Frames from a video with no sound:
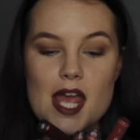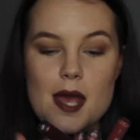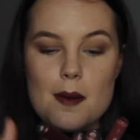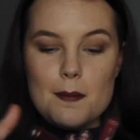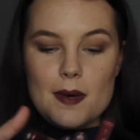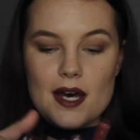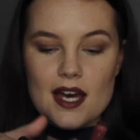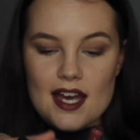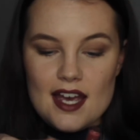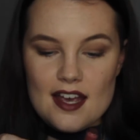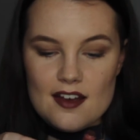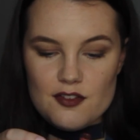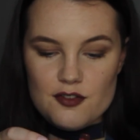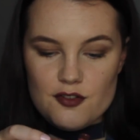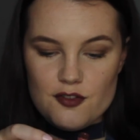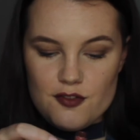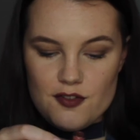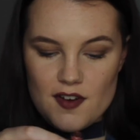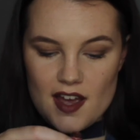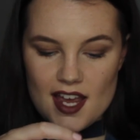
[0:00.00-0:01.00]
My
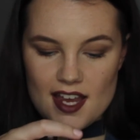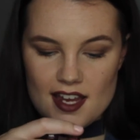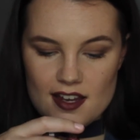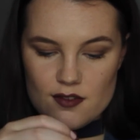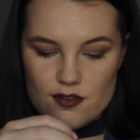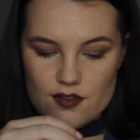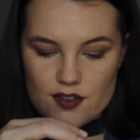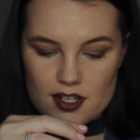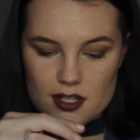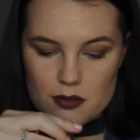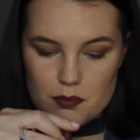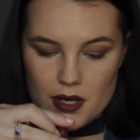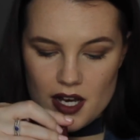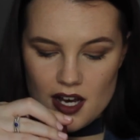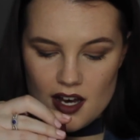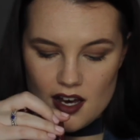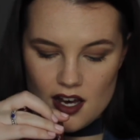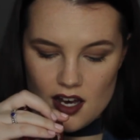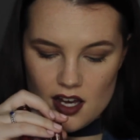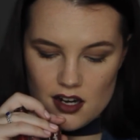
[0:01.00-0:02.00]
favourite
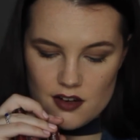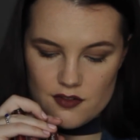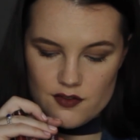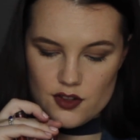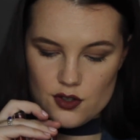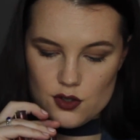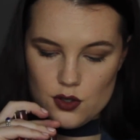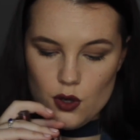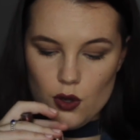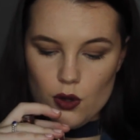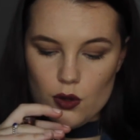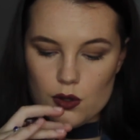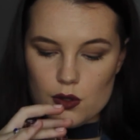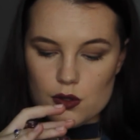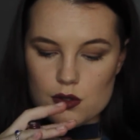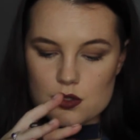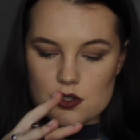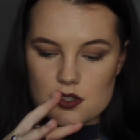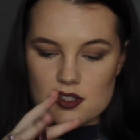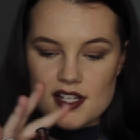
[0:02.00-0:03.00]
part of the
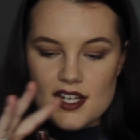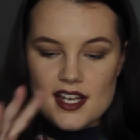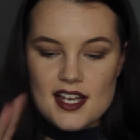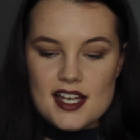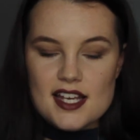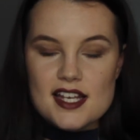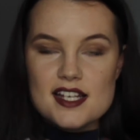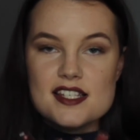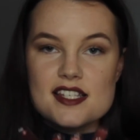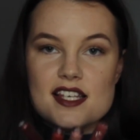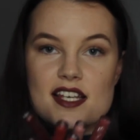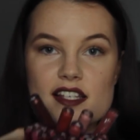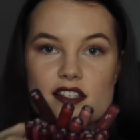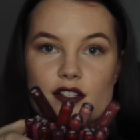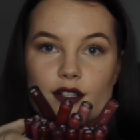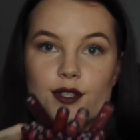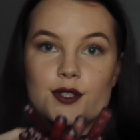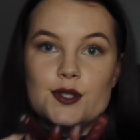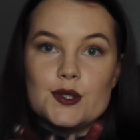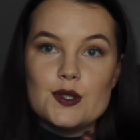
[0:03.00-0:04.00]
haul is these
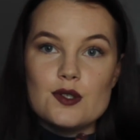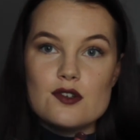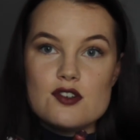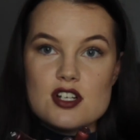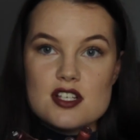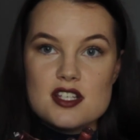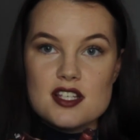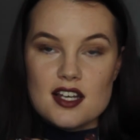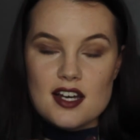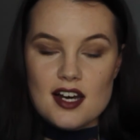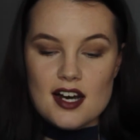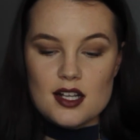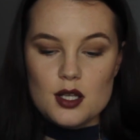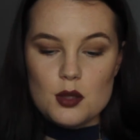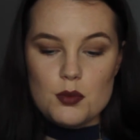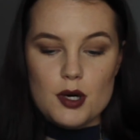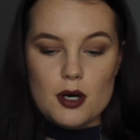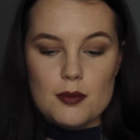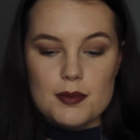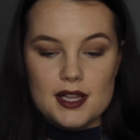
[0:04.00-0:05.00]
gorgeous
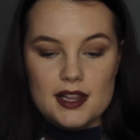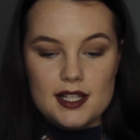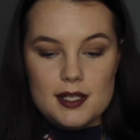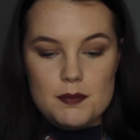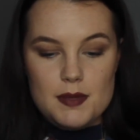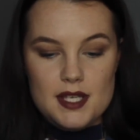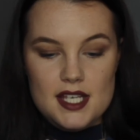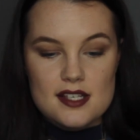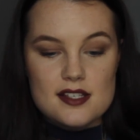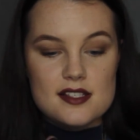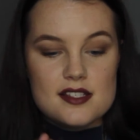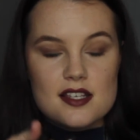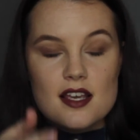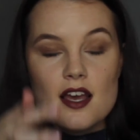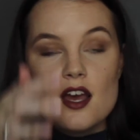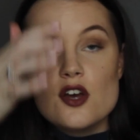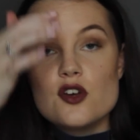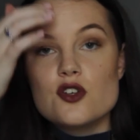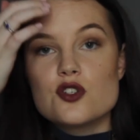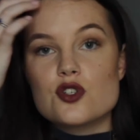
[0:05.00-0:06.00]
Colourpop lippies.
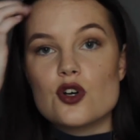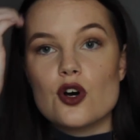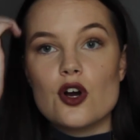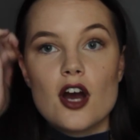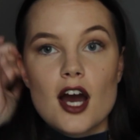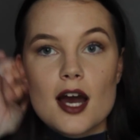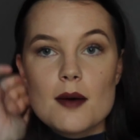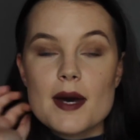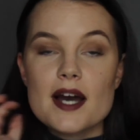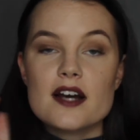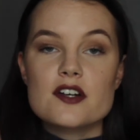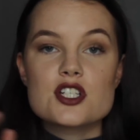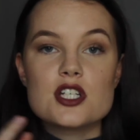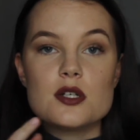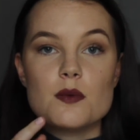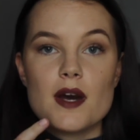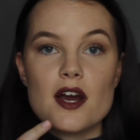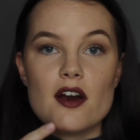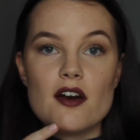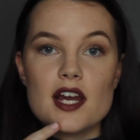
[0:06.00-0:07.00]
So I'm
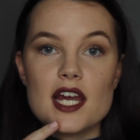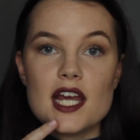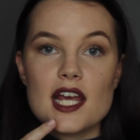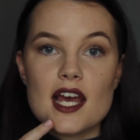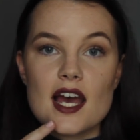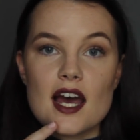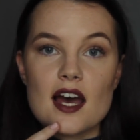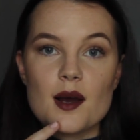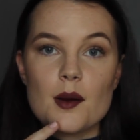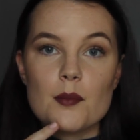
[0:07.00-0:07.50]
actually wearing